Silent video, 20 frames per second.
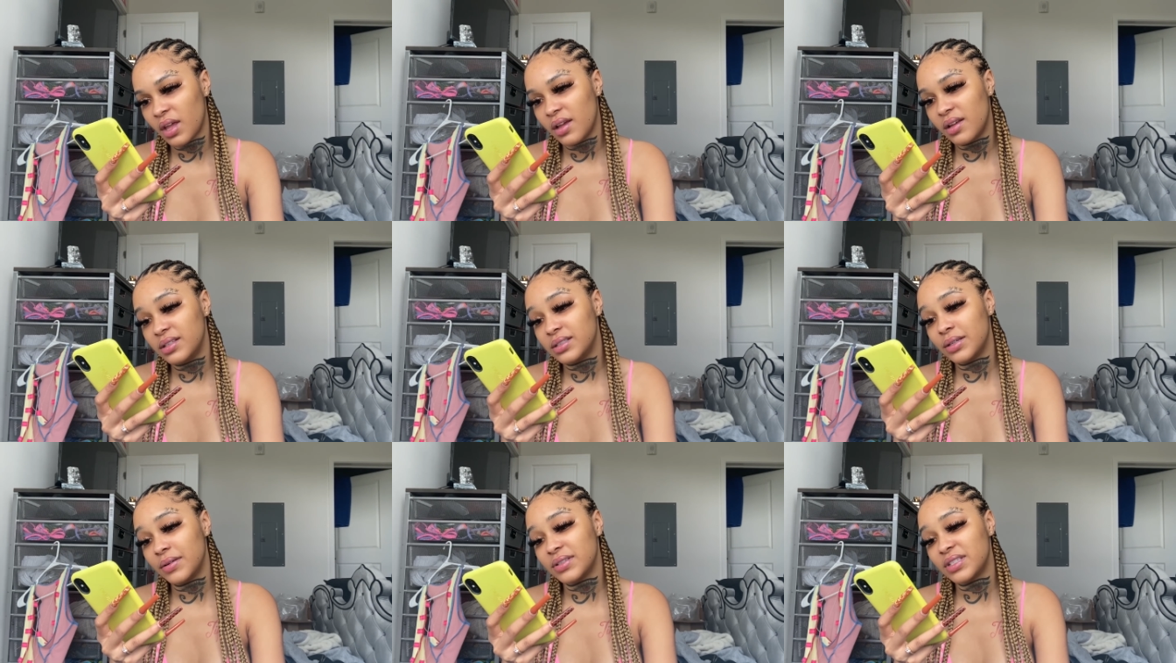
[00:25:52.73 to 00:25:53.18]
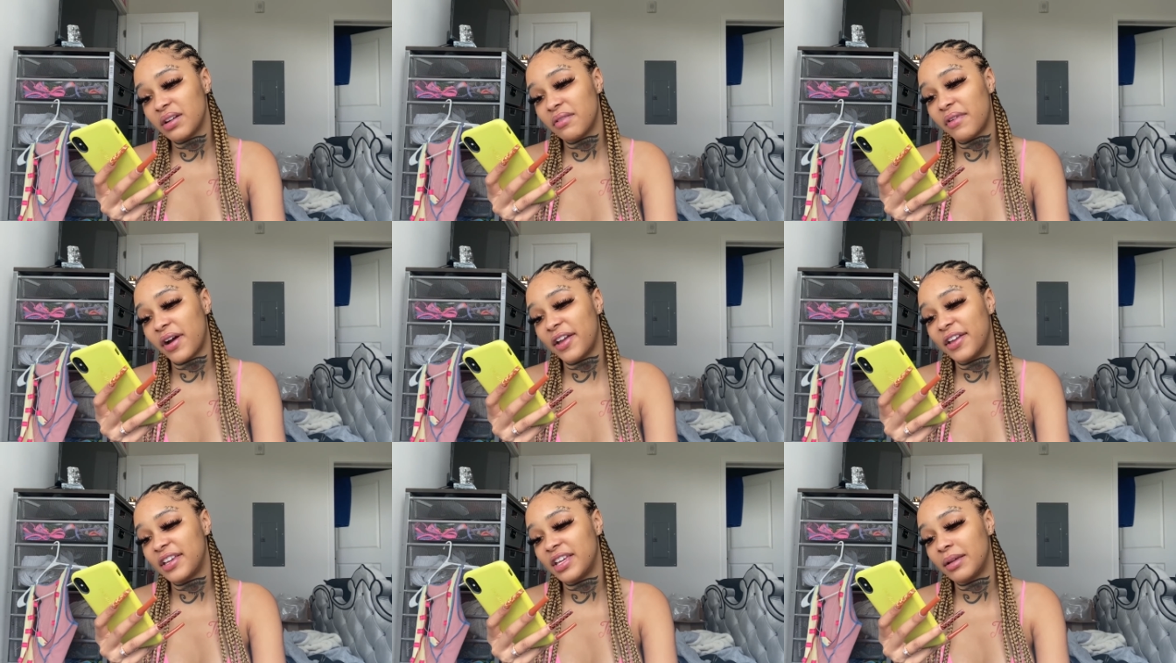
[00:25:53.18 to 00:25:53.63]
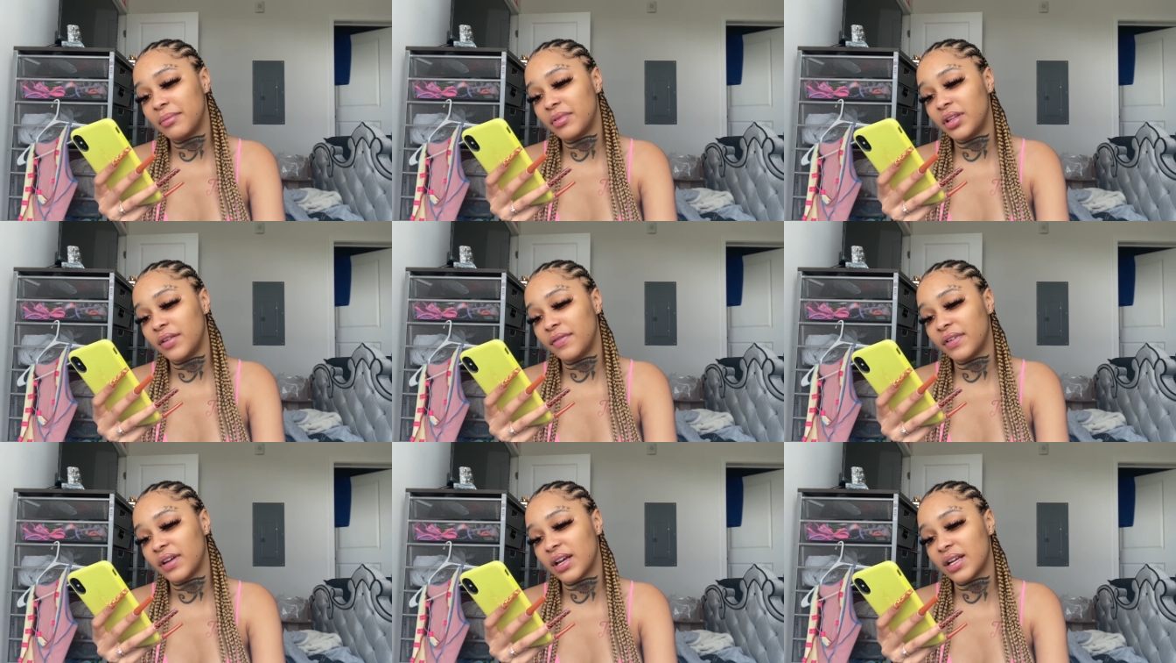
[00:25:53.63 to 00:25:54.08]
So it's like, why you keep
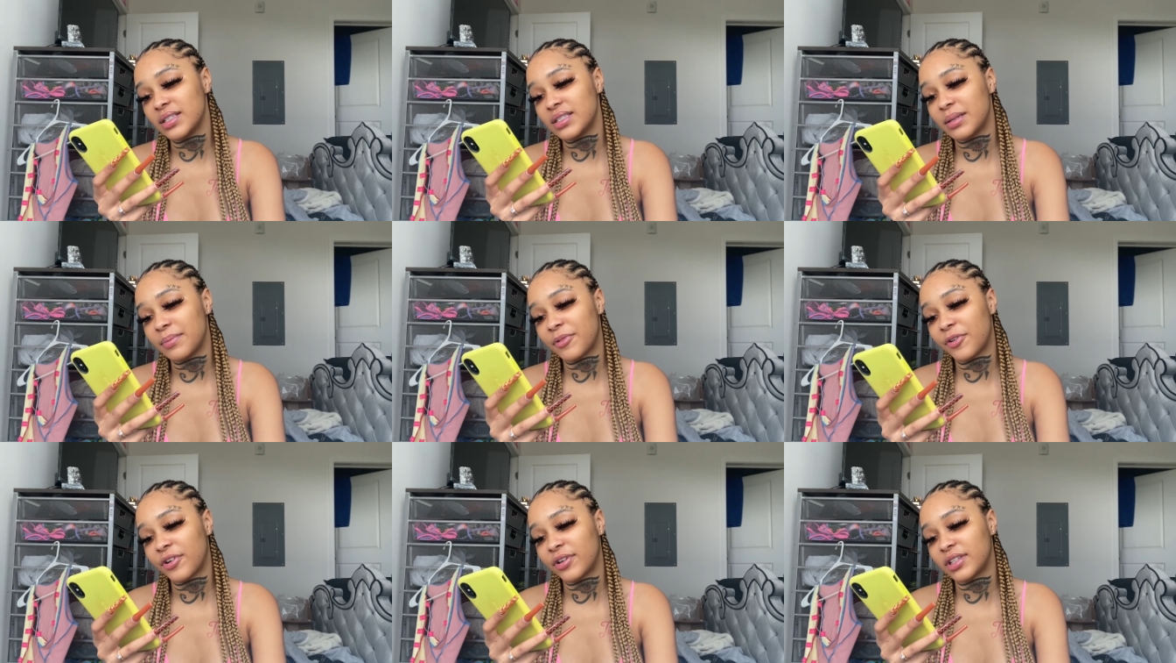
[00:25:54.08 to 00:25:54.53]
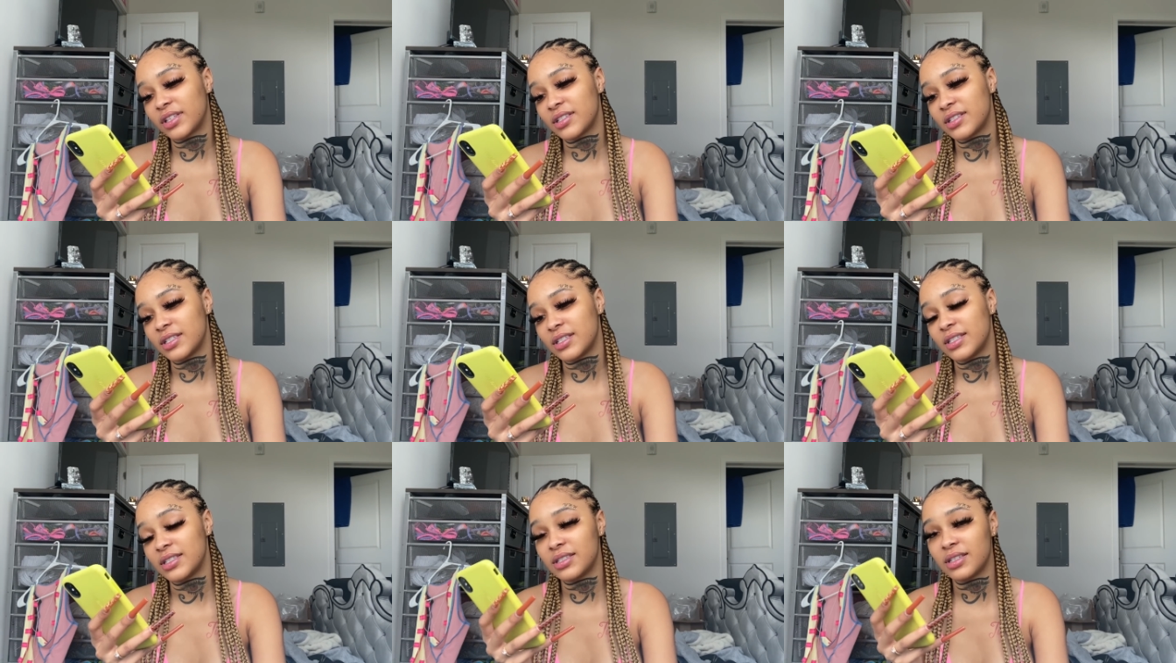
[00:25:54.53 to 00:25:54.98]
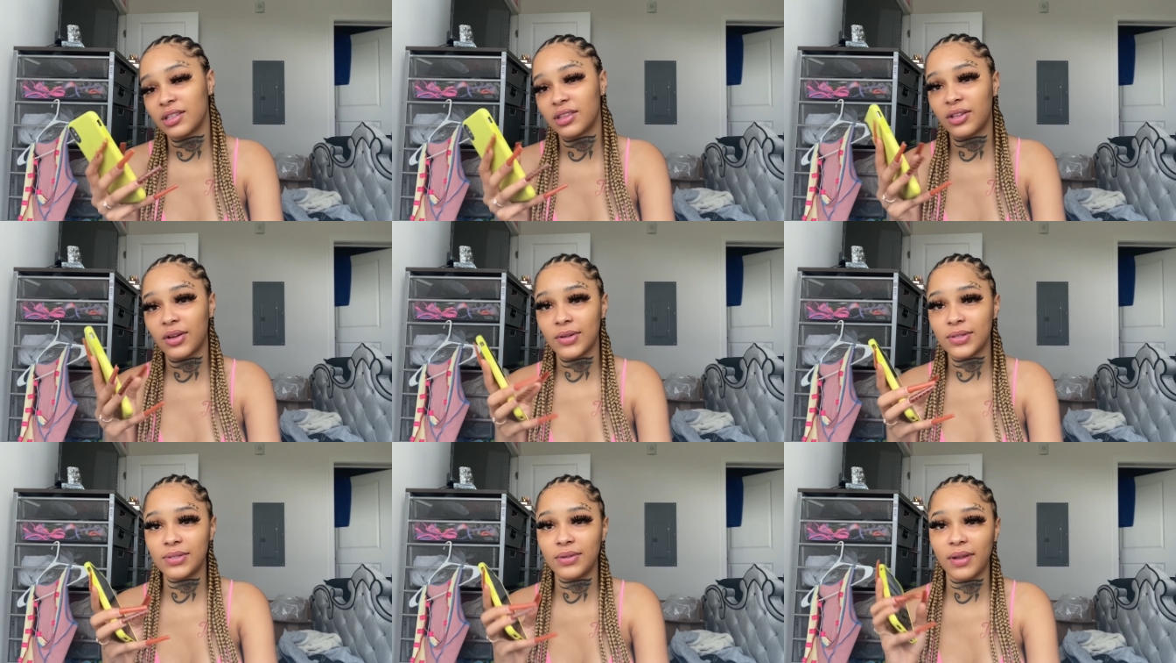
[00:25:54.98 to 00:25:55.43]
leaving us, in parentheses,
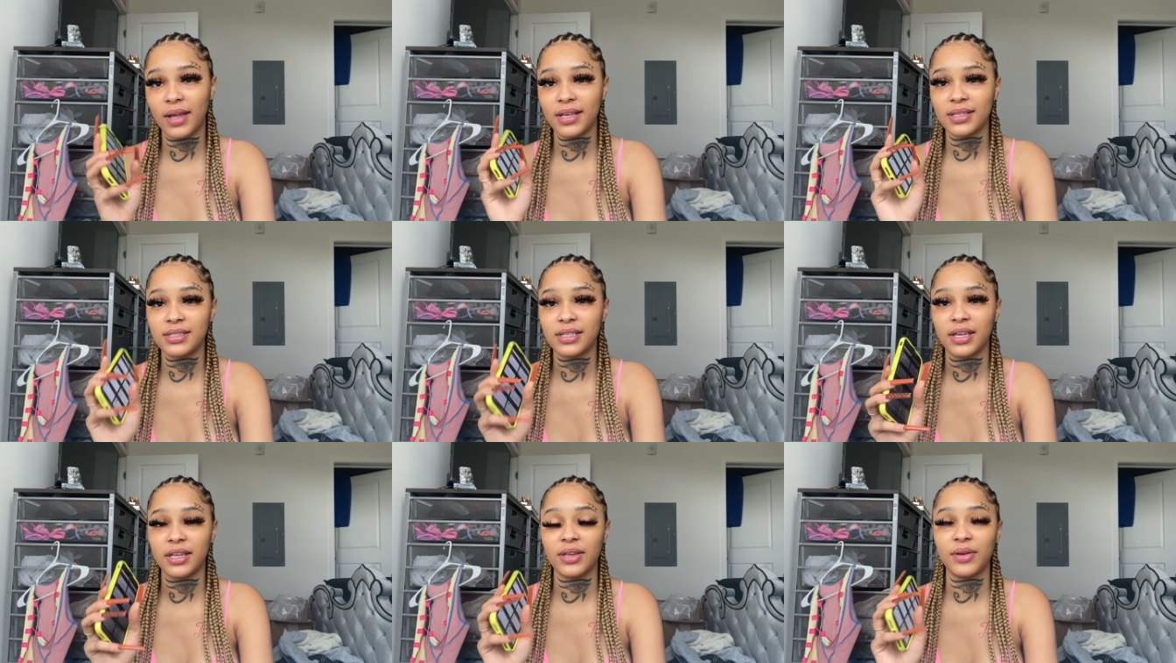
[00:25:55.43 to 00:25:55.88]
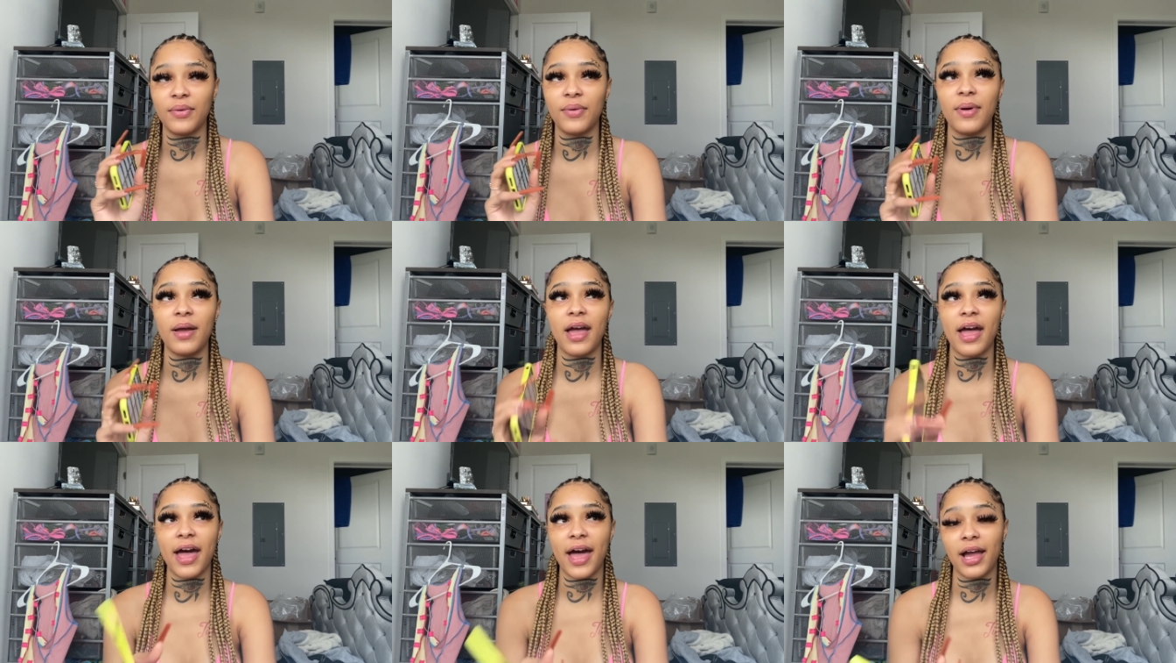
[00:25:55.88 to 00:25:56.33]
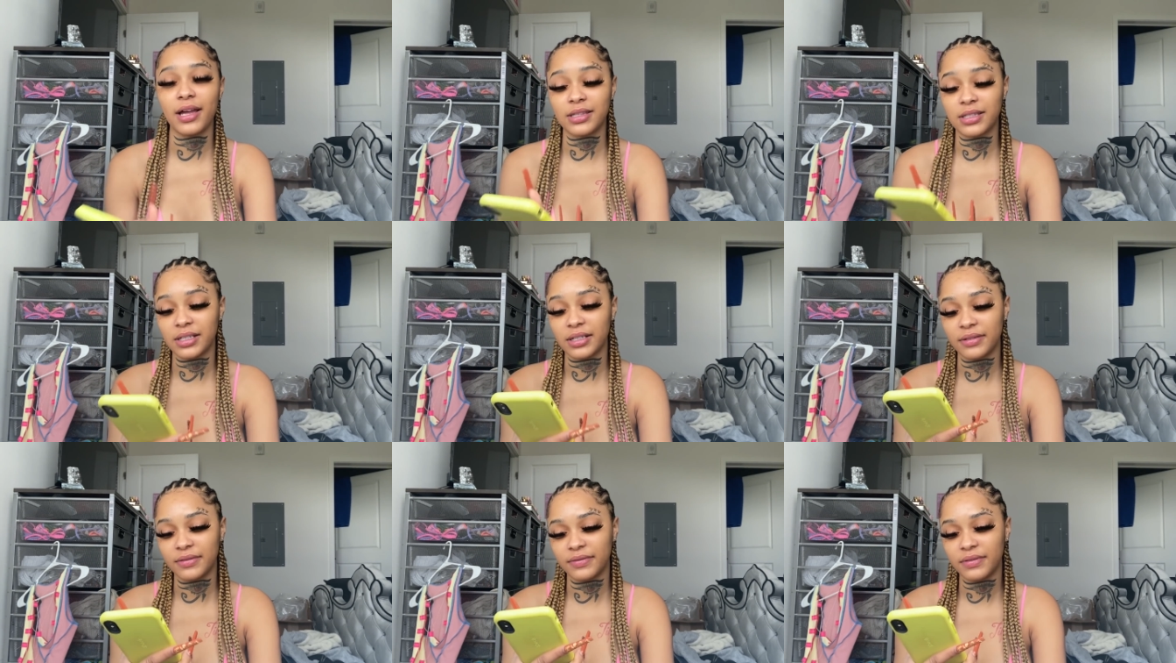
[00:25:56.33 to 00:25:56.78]
those who like seeing you
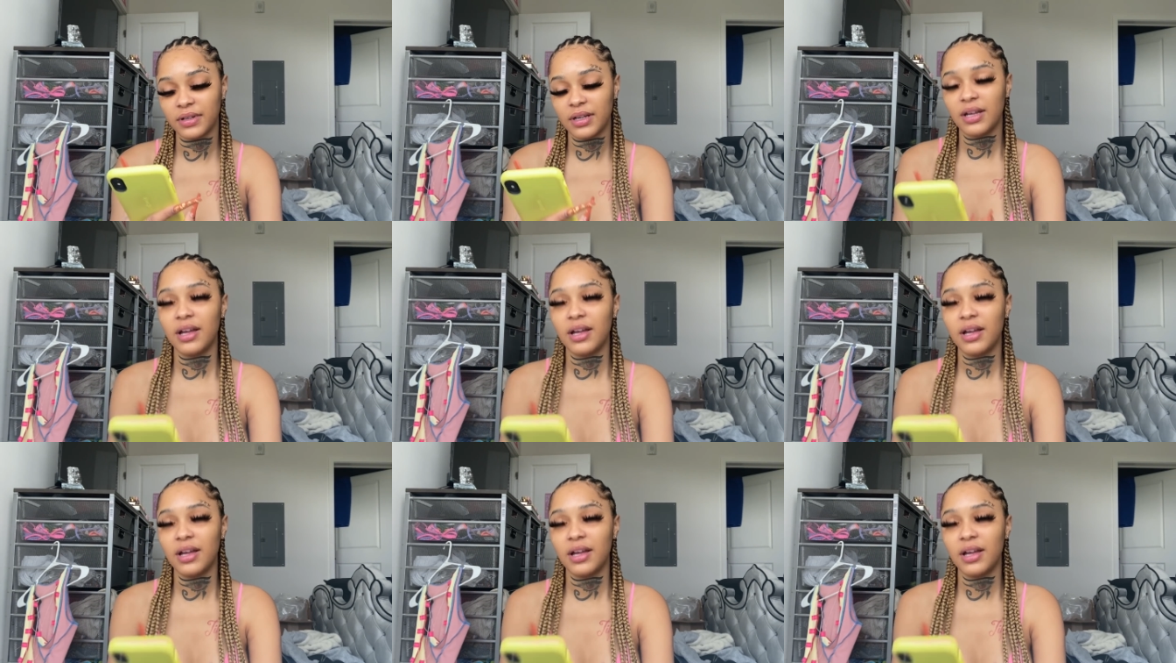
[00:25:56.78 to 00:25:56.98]
active.